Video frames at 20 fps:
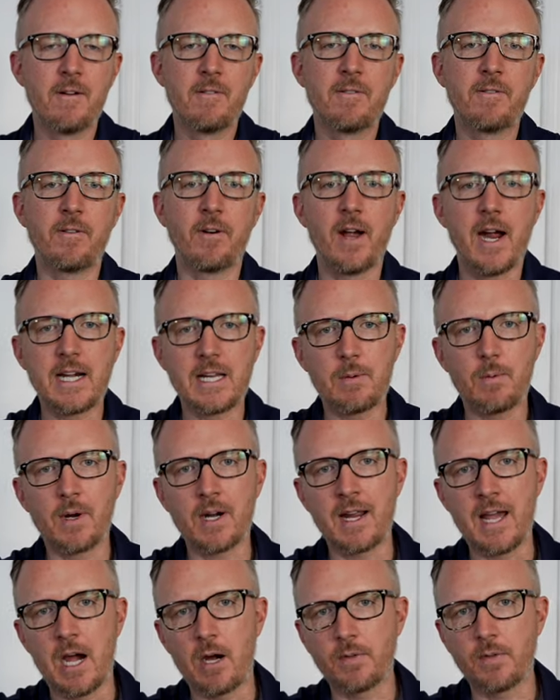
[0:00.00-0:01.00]
For
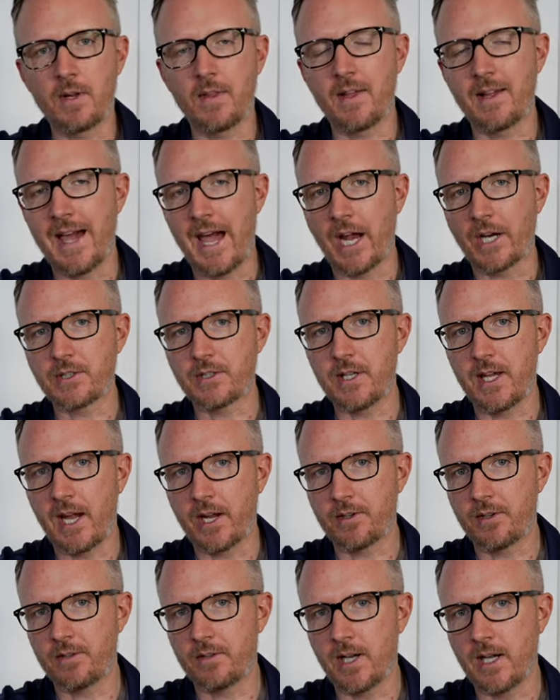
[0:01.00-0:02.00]
anyone out there that actually
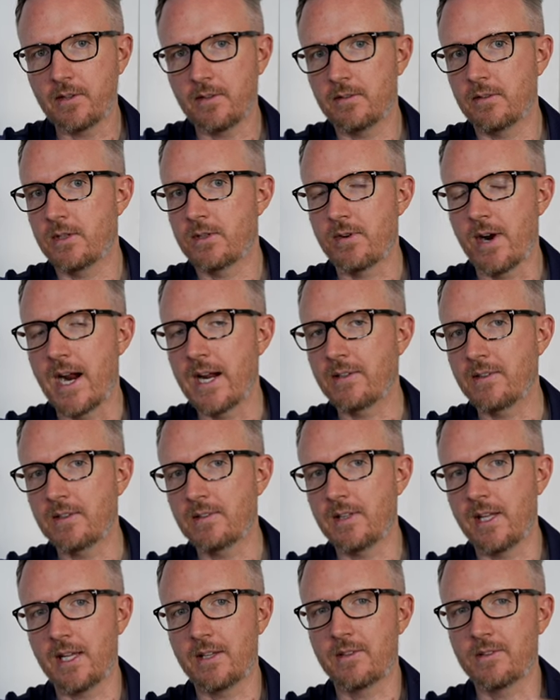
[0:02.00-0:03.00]
exercises and tries to
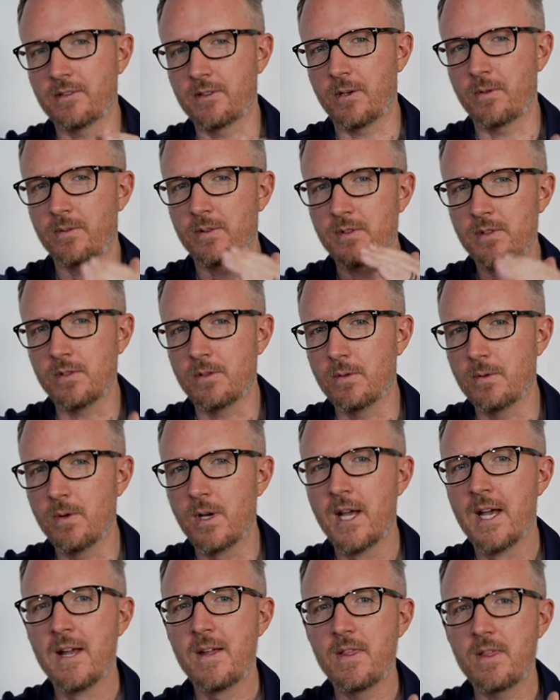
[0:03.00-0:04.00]
stay in zone two,